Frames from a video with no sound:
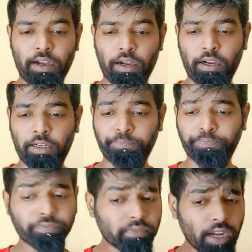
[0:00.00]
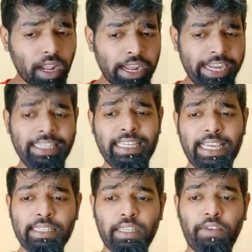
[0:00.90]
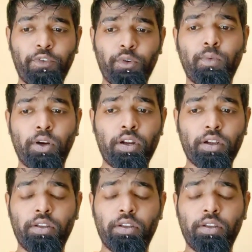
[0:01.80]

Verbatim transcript: Um, In case if you want,